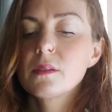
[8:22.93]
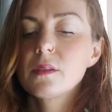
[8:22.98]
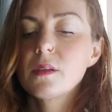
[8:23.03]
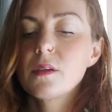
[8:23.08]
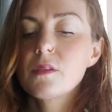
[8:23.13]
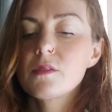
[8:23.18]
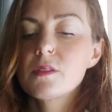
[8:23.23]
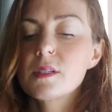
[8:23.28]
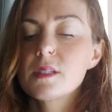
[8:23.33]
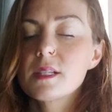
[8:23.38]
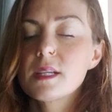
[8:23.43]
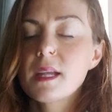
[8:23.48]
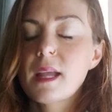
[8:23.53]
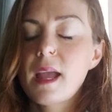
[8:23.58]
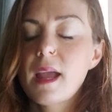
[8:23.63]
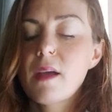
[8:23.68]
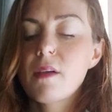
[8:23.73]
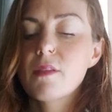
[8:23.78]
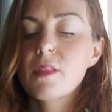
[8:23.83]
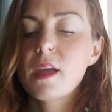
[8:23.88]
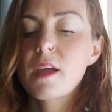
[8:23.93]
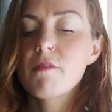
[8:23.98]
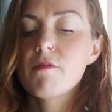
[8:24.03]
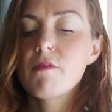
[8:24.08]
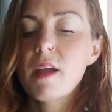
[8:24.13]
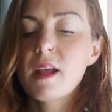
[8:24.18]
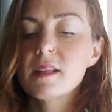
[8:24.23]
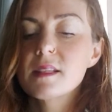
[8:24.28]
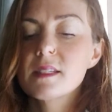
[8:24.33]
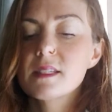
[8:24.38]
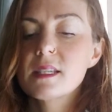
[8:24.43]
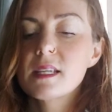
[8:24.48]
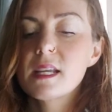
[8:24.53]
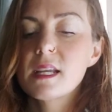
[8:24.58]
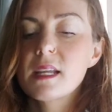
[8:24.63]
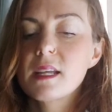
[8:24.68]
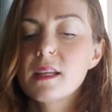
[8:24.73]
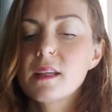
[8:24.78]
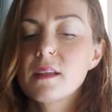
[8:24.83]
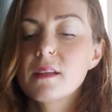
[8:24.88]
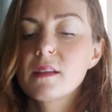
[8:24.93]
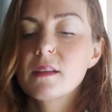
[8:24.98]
noticing how they're resting,